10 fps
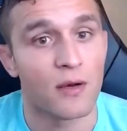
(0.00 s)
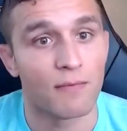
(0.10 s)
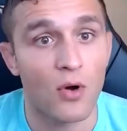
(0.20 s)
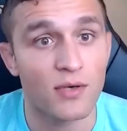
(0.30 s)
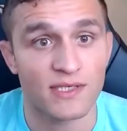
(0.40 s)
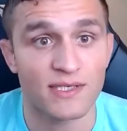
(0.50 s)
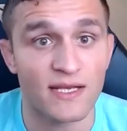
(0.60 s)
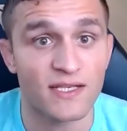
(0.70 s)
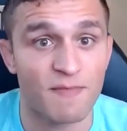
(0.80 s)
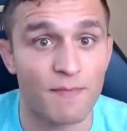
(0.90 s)
Most
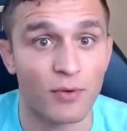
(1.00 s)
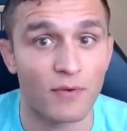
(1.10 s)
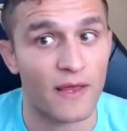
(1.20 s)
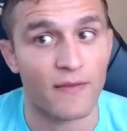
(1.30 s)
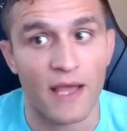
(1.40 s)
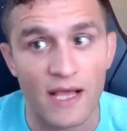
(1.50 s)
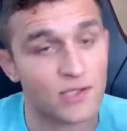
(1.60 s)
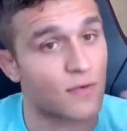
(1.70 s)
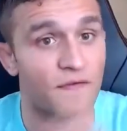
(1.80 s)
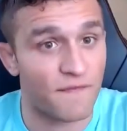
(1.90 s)
salespeople, like, they get
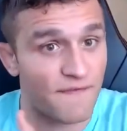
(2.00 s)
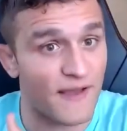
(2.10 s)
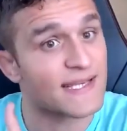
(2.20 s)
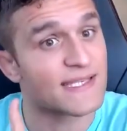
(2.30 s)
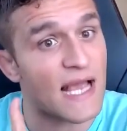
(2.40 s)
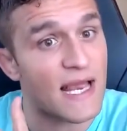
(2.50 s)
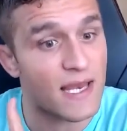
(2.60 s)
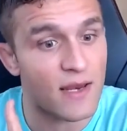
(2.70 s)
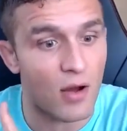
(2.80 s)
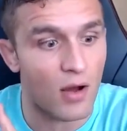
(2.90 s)
so
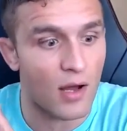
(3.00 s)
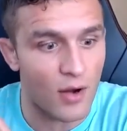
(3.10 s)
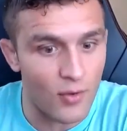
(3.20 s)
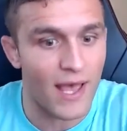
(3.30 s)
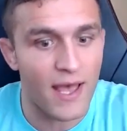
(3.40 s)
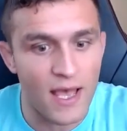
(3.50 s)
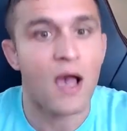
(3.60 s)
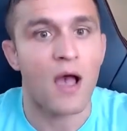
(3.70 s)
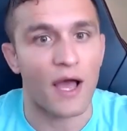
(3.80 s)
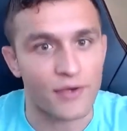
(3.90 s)
fixated on, okay,
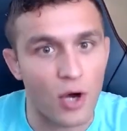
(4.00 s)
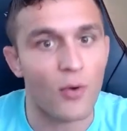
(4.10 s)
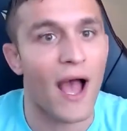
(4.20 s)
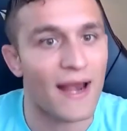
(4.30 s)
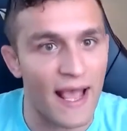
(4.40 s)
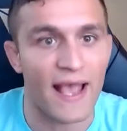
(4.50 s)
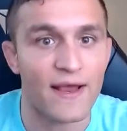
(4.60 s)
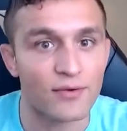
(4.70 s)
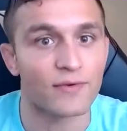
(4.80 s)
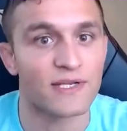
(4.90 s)
I know how to
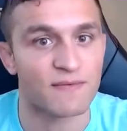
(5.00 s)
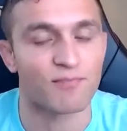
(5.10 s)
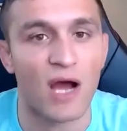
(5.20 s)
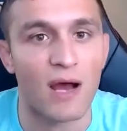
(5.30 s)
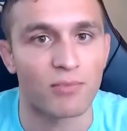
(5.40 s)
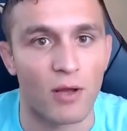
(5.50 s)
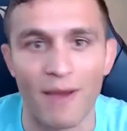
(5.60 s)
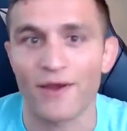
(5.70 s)
handle this problem.